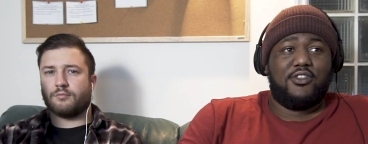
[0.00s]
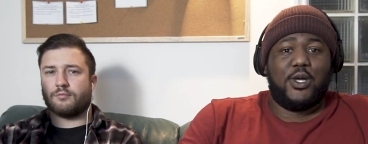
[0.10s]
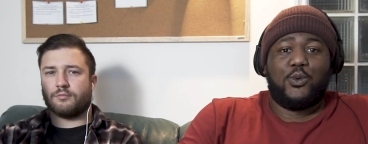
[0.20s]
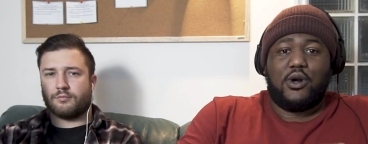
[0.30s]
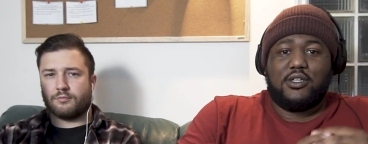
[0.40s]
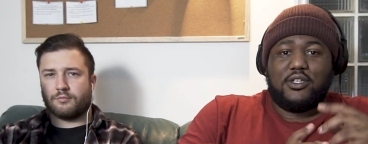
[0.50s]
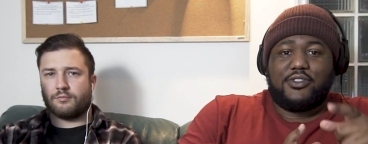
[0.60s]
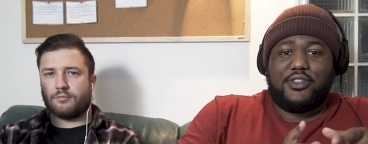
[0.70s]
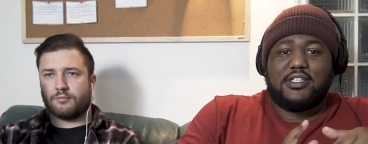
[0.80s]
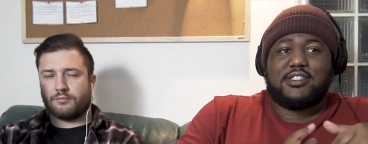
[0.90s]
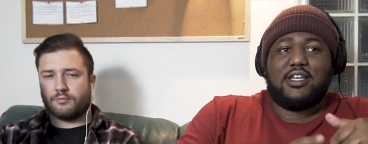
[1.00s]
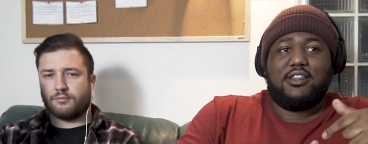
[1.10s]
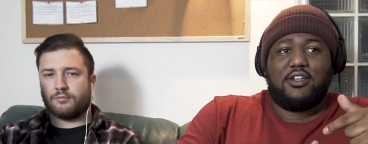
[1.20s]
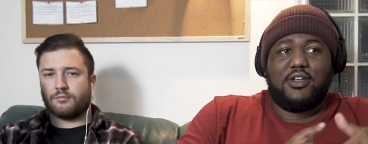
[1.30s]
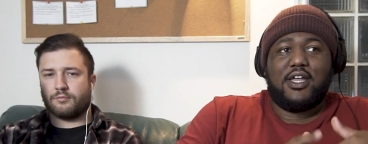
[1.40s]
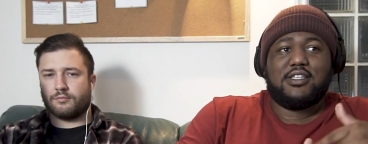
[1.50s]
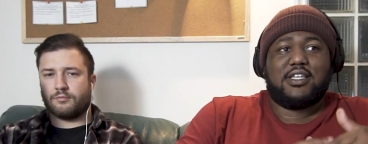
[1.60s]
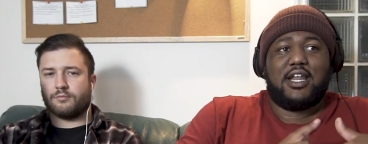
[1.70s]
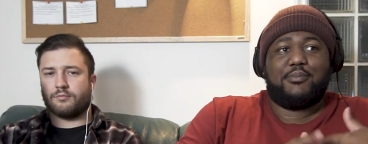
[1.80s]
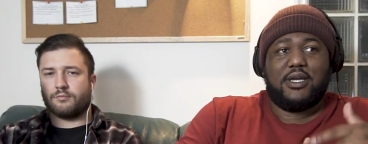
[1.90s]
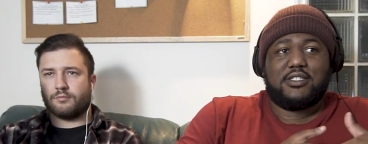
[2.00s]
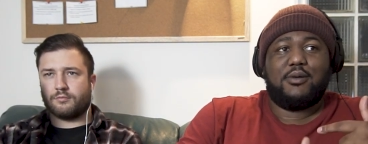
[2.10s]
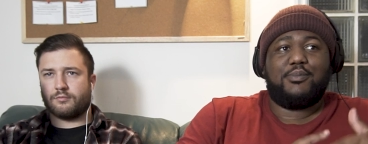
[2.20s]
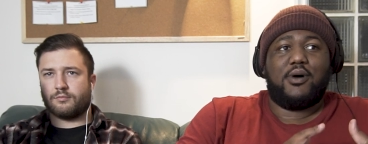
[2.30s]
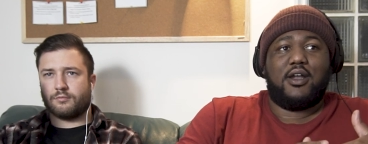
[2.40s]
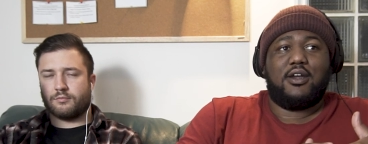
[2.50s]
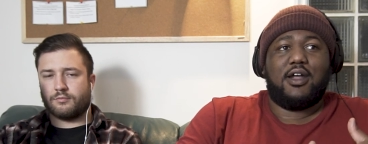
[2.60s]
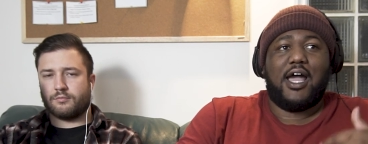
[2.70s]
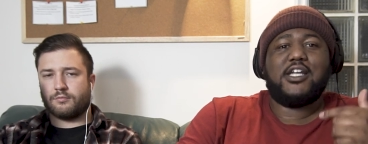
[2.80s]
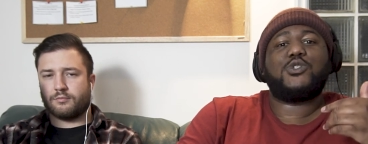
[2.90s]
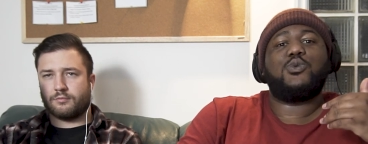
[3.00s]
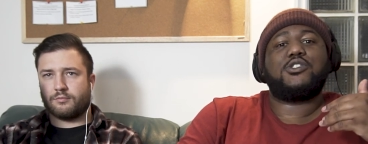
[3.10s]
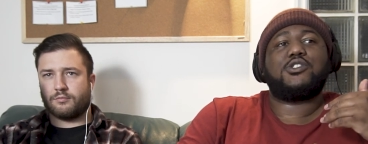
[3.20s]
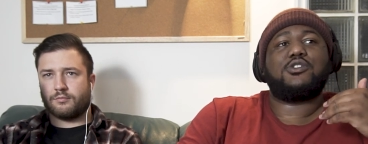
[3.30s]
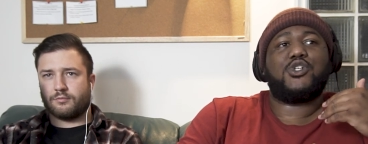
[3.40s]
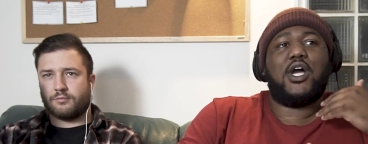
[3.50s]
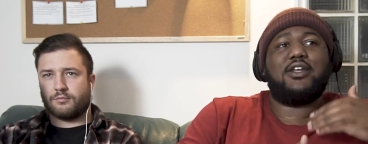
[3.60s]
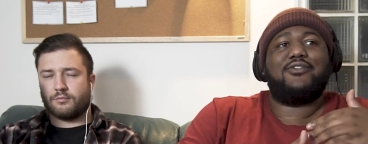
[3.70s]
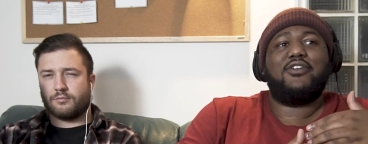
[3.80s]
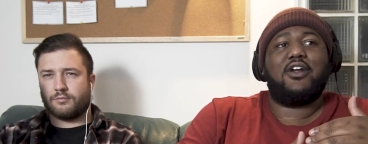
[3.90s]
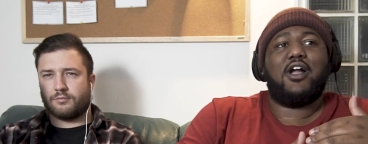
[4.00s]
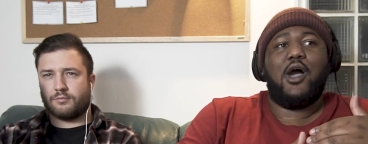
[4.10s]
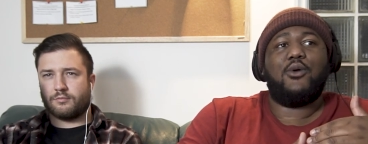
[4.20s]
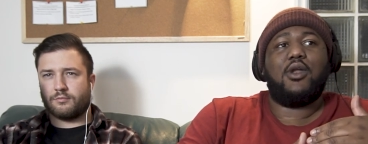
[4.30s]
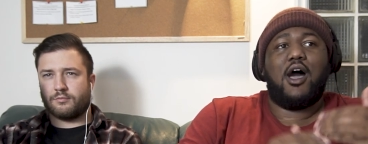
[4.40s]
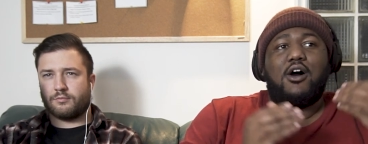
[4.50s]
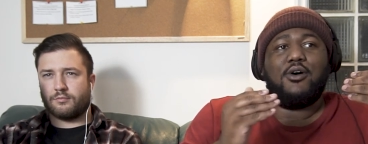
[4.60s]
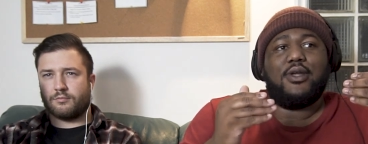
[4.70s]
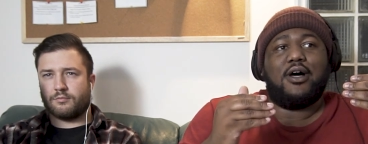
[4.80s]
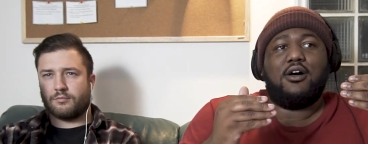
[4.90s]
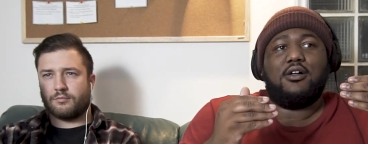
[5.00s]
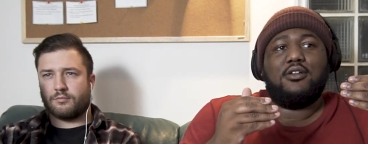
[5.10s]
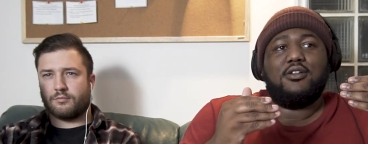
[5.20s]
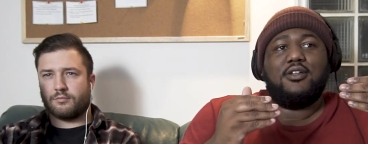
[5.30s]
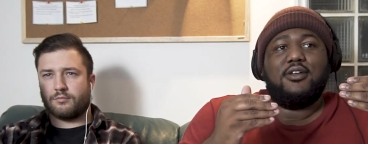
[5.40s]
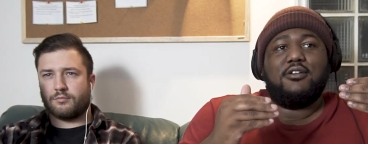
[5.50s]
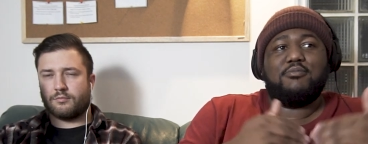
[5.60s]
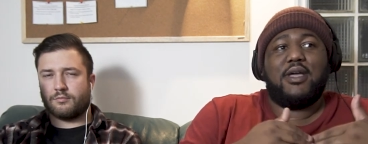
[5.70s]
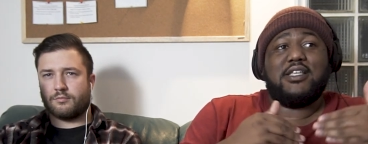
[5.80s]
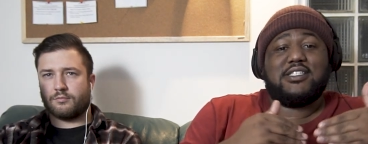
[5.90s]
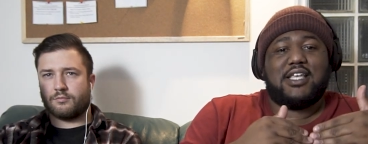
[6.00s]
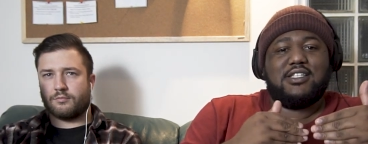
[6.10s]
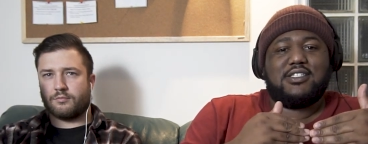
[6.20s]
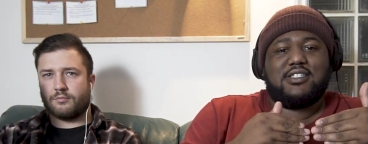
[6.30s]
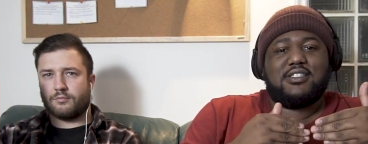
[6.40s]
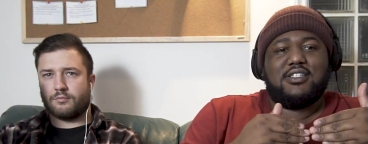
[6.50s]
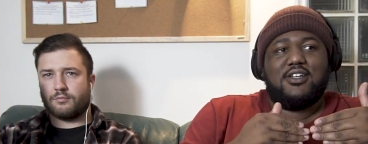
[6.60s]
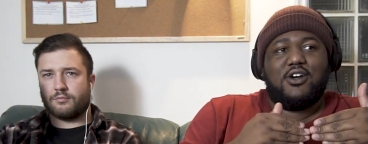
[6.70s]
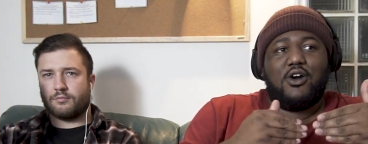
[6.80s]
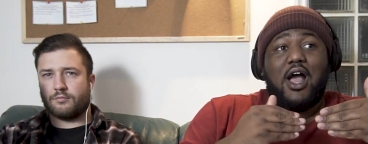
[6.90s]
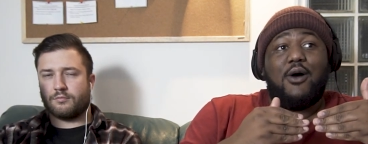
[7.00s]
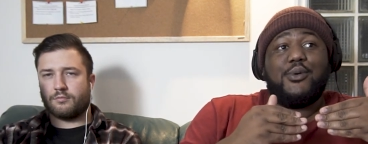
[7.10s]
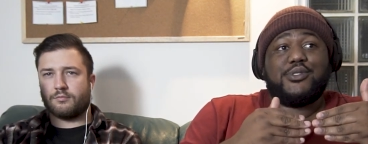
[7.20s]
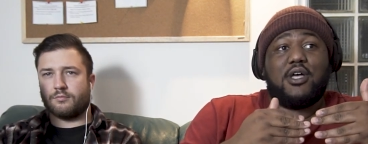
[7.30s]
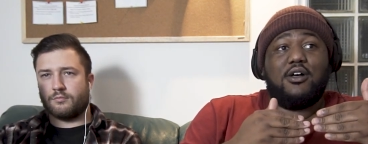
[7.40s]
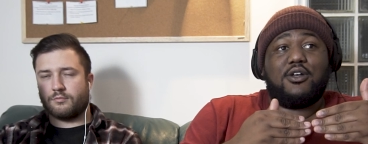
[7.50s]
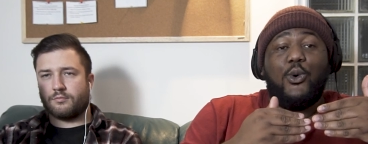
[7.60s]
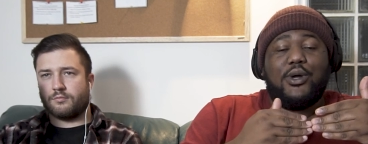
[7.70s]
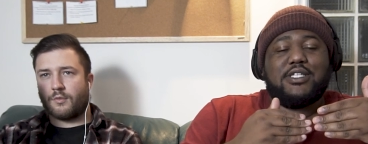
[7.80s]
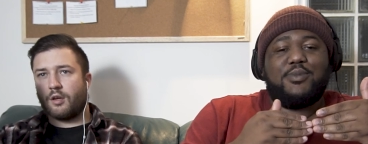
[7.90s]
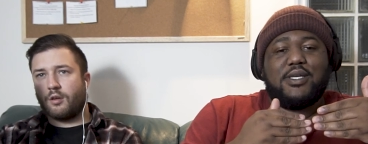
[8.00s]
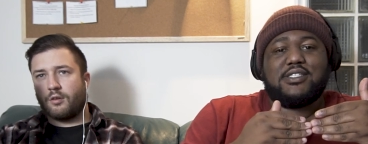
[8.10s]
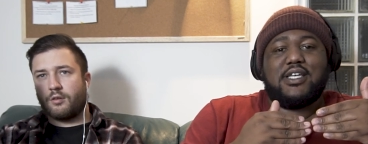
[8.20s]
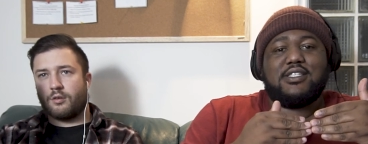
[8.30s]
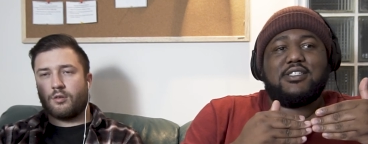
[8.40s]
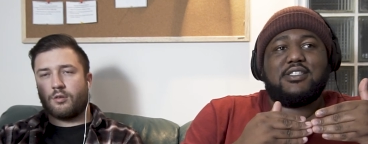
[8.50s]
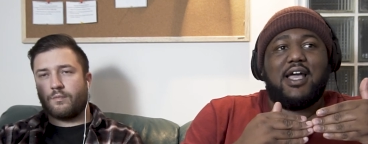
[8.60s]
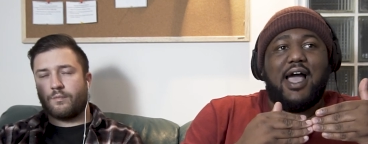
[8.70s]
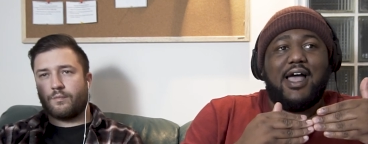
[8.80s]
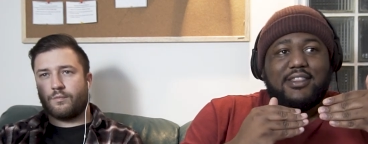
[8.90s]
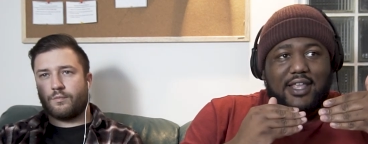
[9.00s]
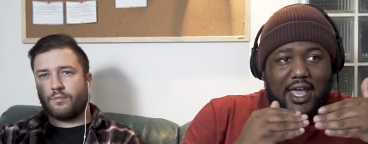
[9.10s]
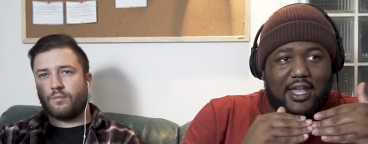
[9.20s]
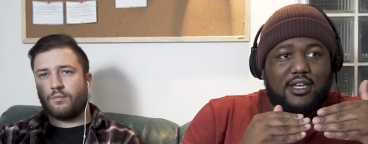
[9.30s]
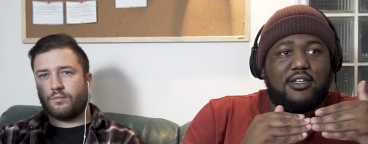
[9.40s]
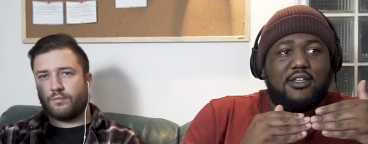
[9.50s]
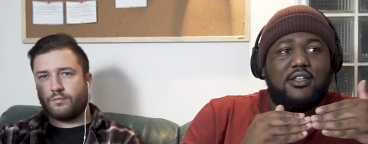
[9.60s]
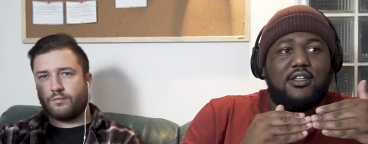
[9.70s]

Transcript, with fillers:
Speaker 1: There were little things that, and little hints that I picked up on. I just was trying to figure out how it all made sense or how it was all going to make sense at the end.